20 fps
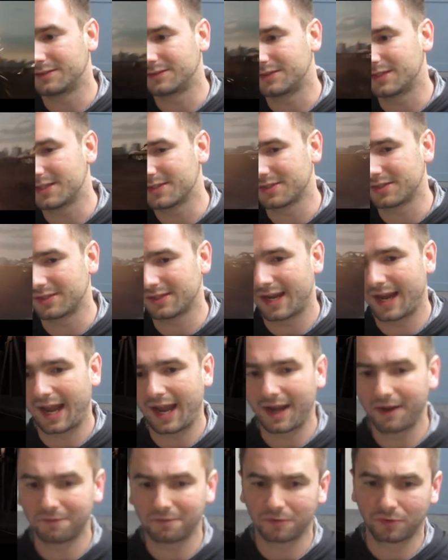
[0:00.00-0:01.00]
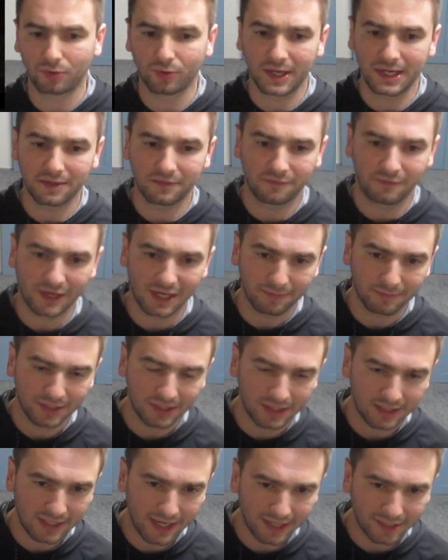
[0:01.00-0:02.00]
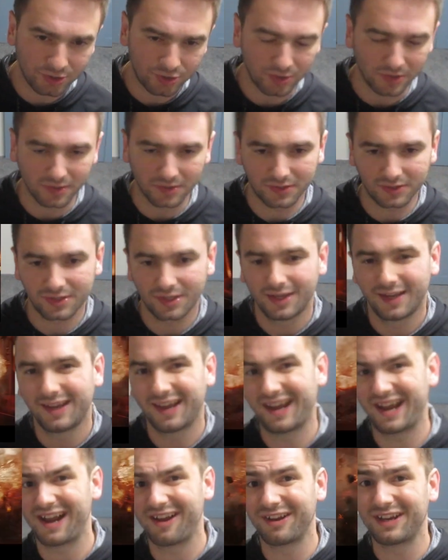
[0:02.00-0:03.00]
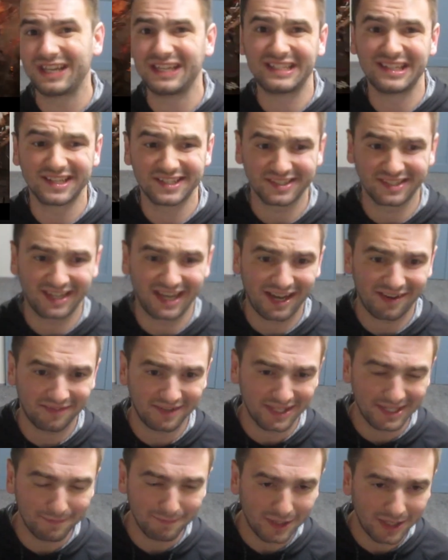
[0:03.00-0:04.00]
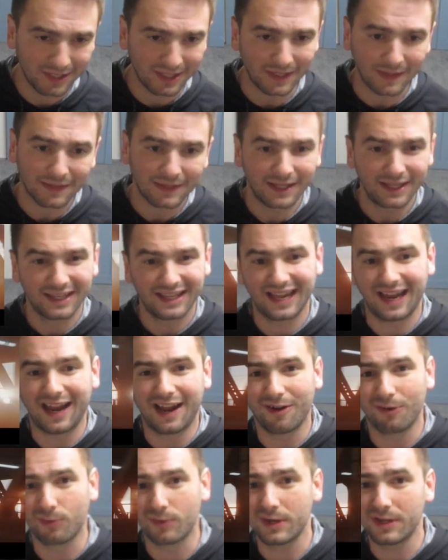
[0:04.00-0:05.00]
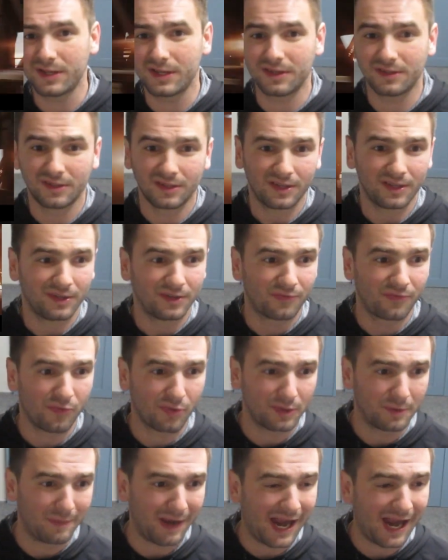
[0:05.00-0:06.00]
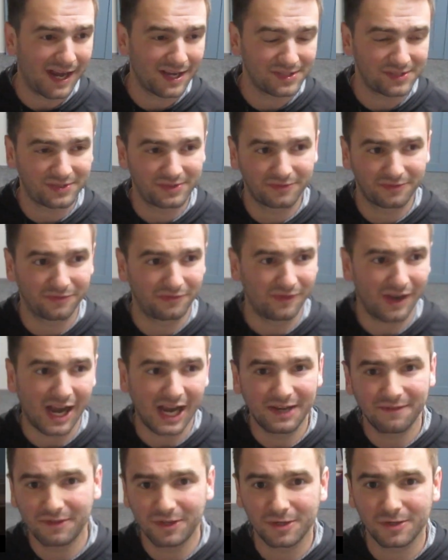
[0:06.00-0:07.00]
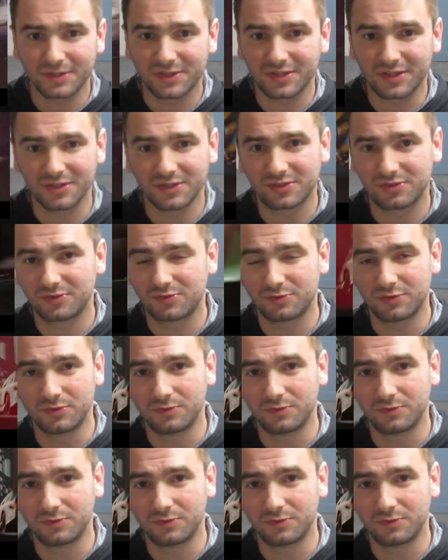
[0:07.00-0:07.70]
doesn't have great family connections, how he doesn't have any money, how really for the past 5 years he's